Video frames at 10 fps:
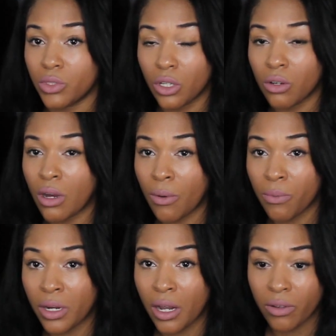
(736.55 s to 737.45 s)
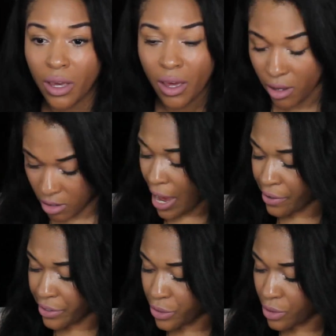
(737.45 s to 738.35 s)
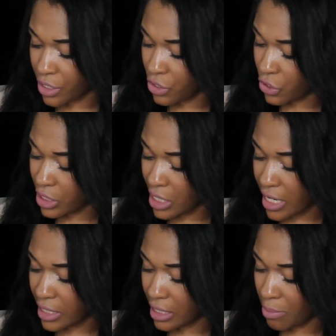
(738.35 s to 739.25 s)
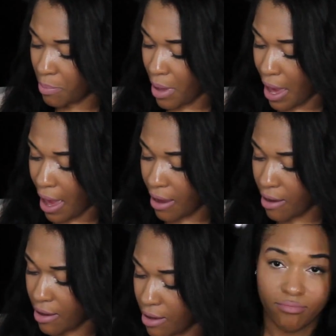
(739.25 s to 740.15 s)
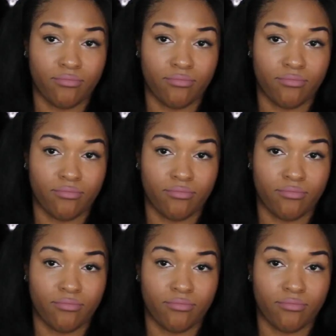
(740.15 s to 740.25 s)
So I went out and got it. How did you get your sexy back?